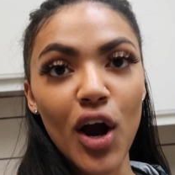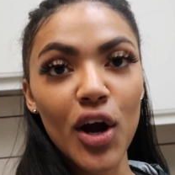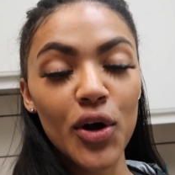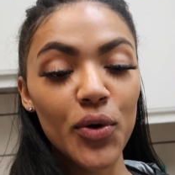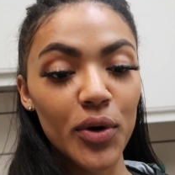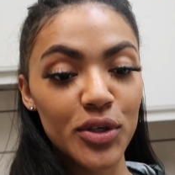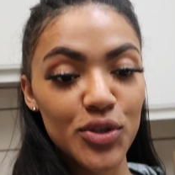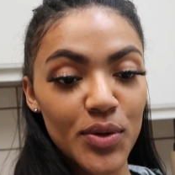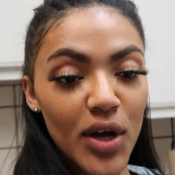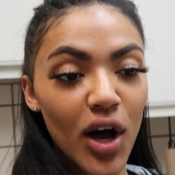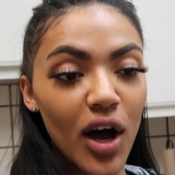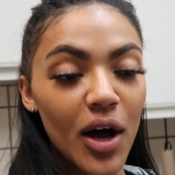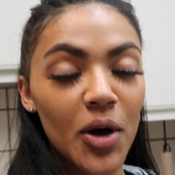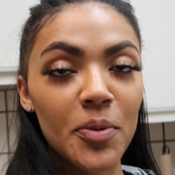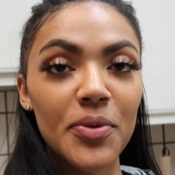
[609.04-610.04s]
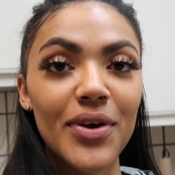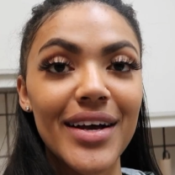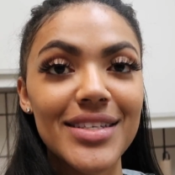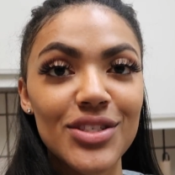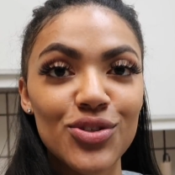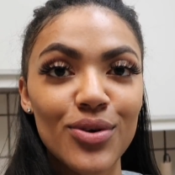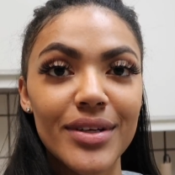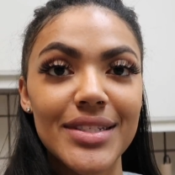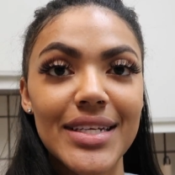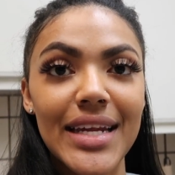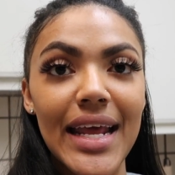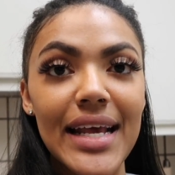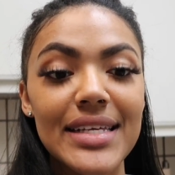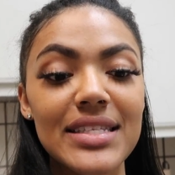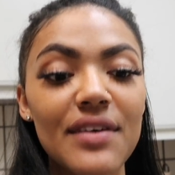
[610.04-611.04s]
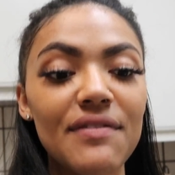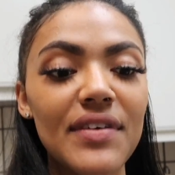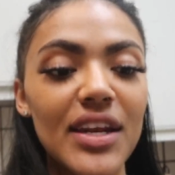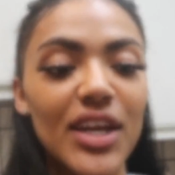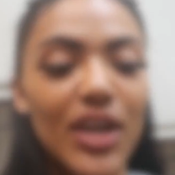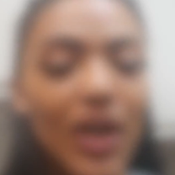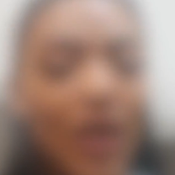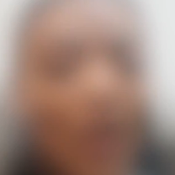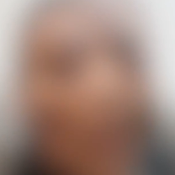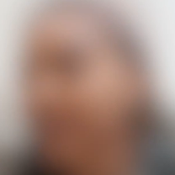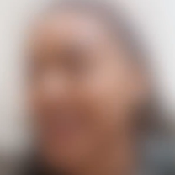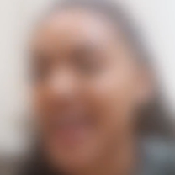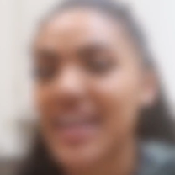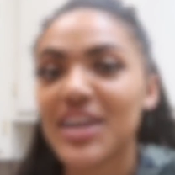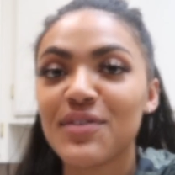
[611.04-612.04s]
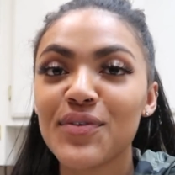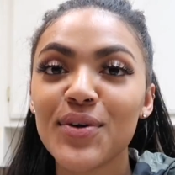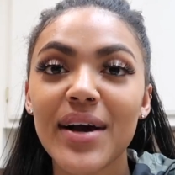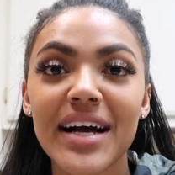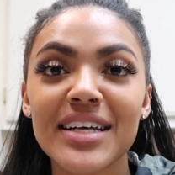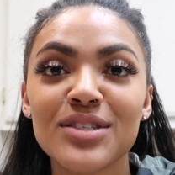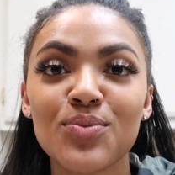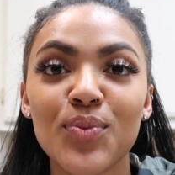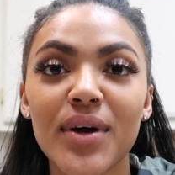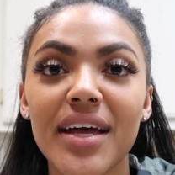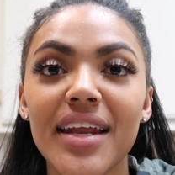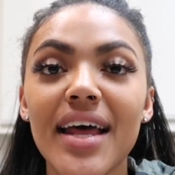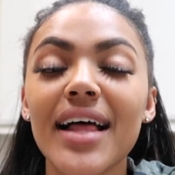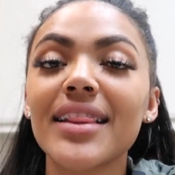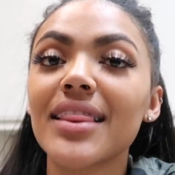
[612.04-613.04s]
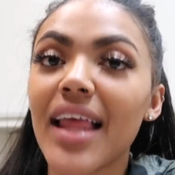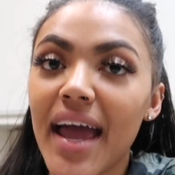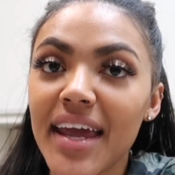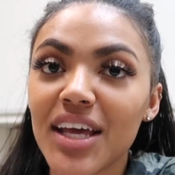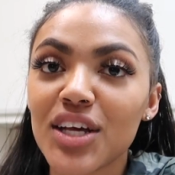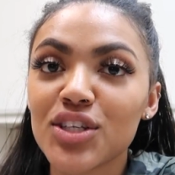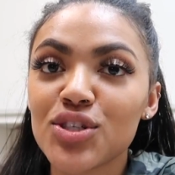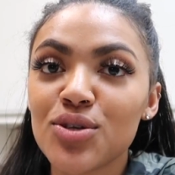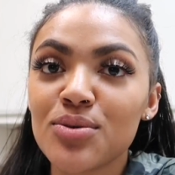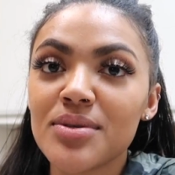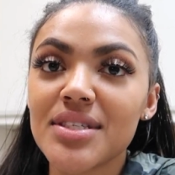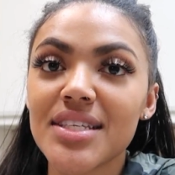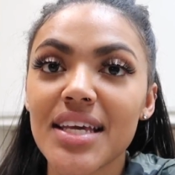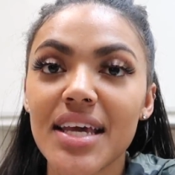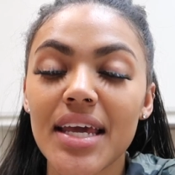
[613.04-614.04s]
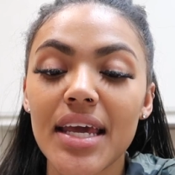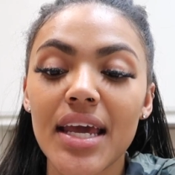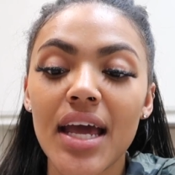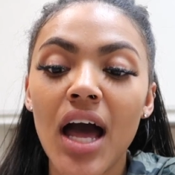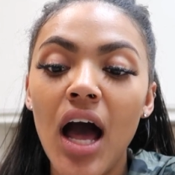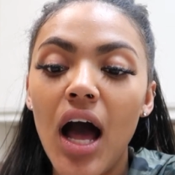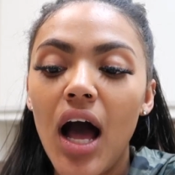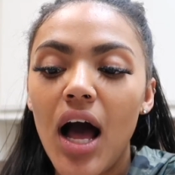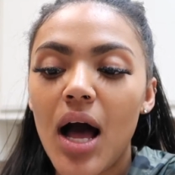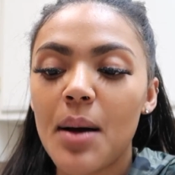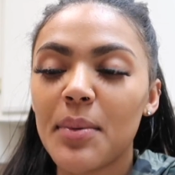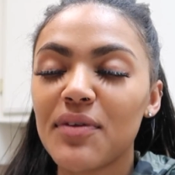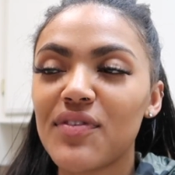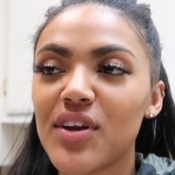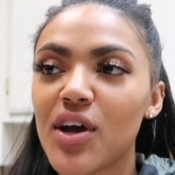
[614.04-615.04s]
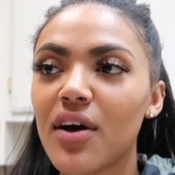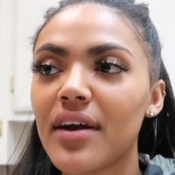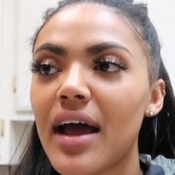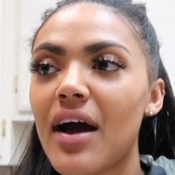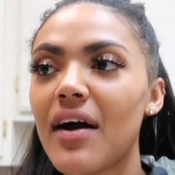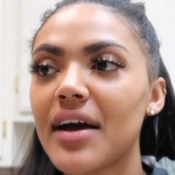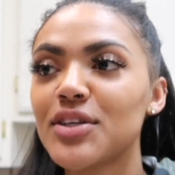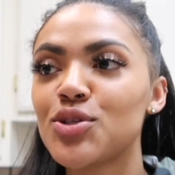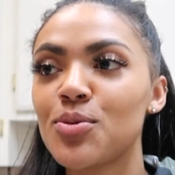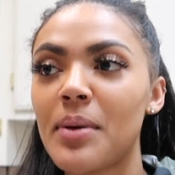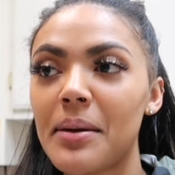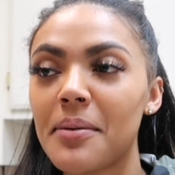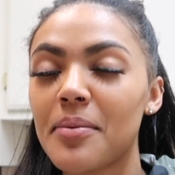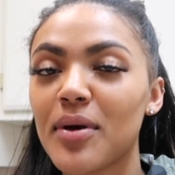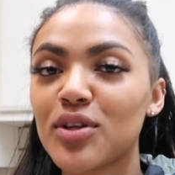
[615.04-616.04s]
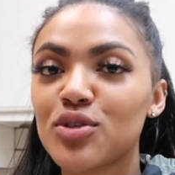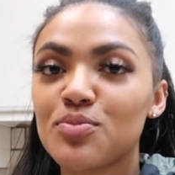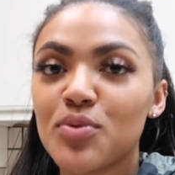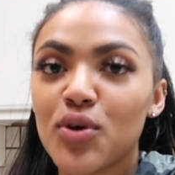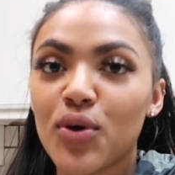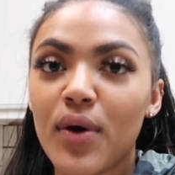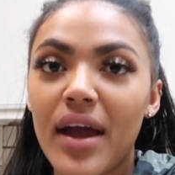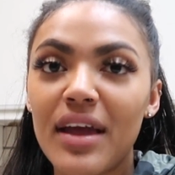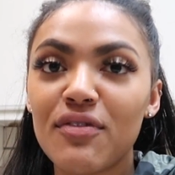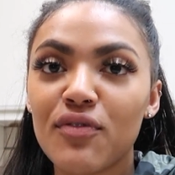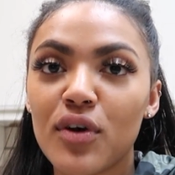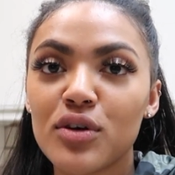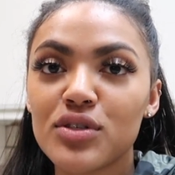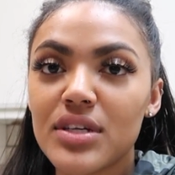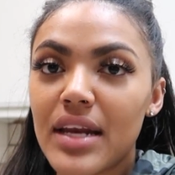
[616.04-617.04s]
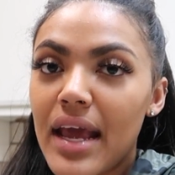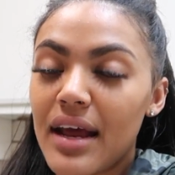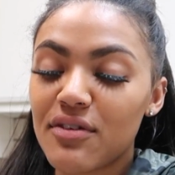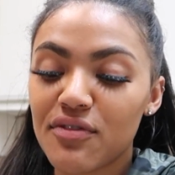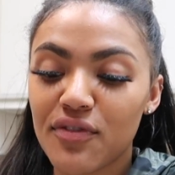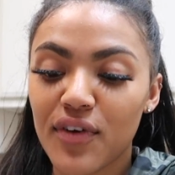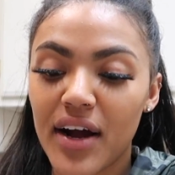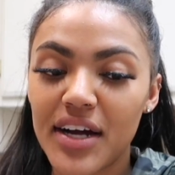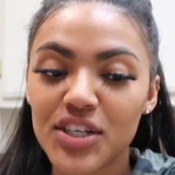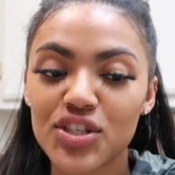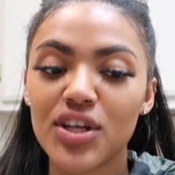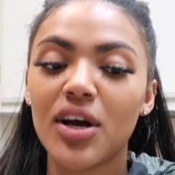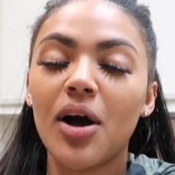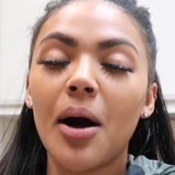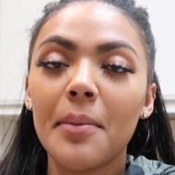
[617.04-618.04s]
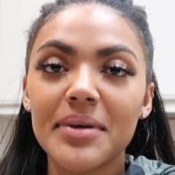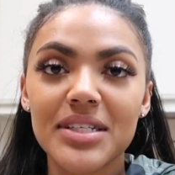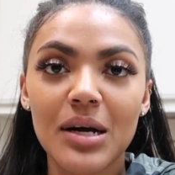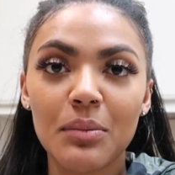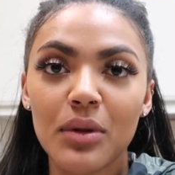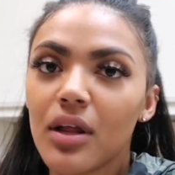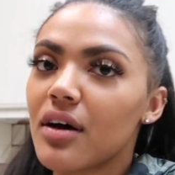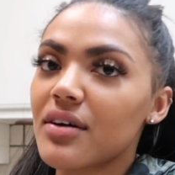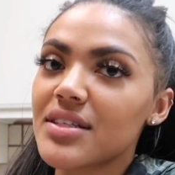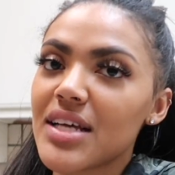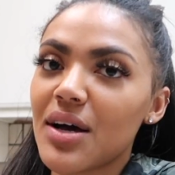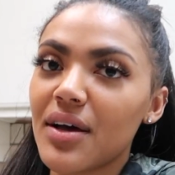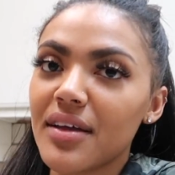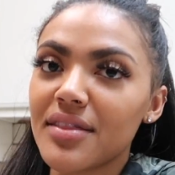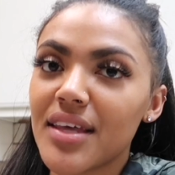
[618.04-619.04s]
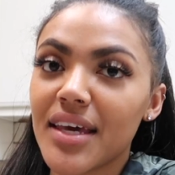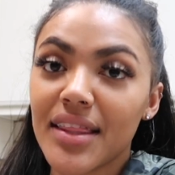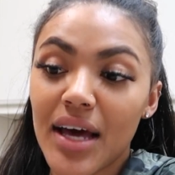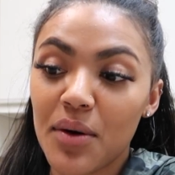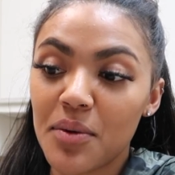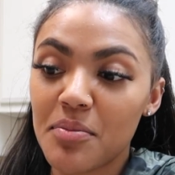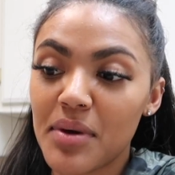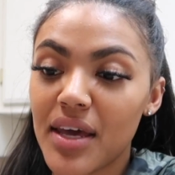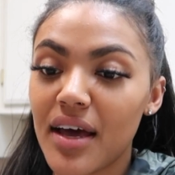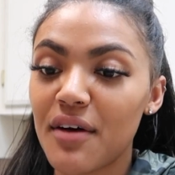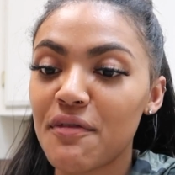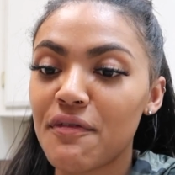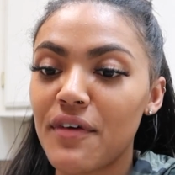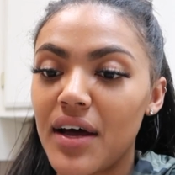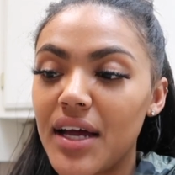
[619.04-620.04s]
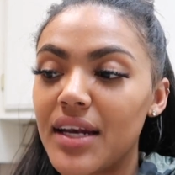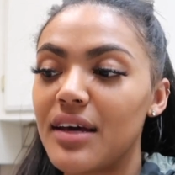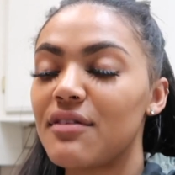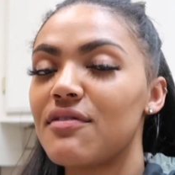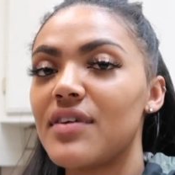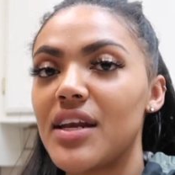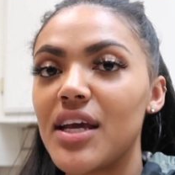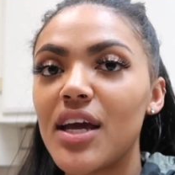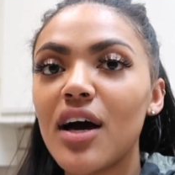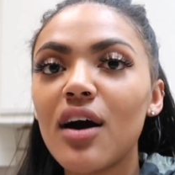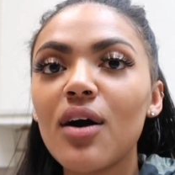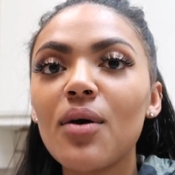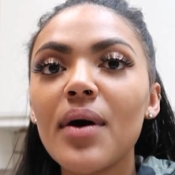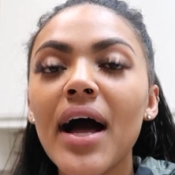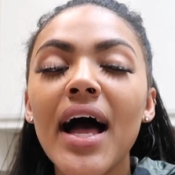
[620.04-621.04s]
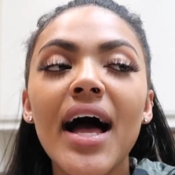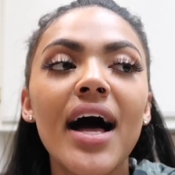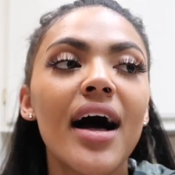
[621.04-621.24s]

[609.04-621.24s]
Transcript: our grocery haul. I hope you guys enjoyed today's video. Oh, Again, if you guys would like to see um, a video on how I do Baby Brothers puree, frozen and fresh, then comment down below because I think that would be a fun video.